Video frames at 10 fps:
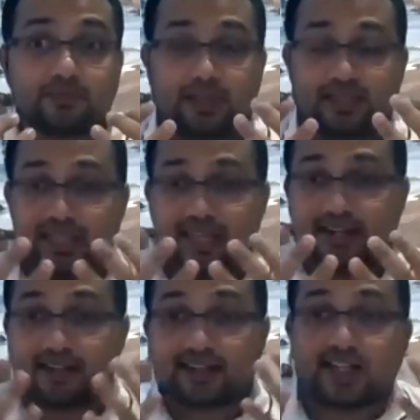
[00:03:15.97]
but they
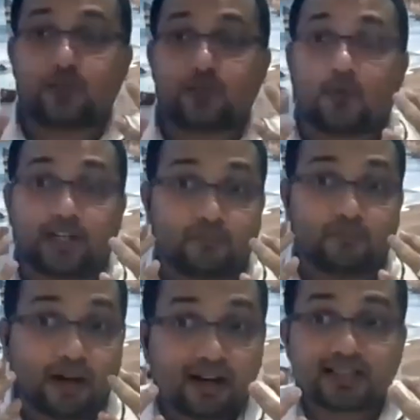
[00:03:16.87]
recognize white
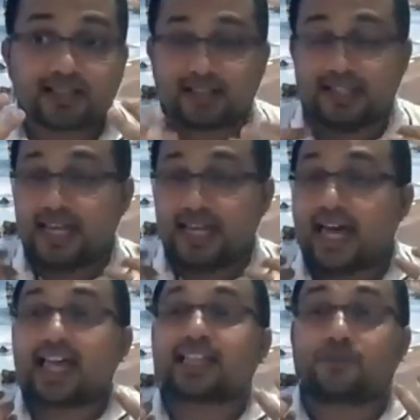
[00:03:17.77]
masks
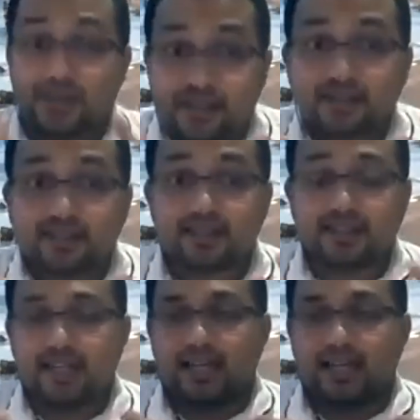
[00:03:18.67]
as faces.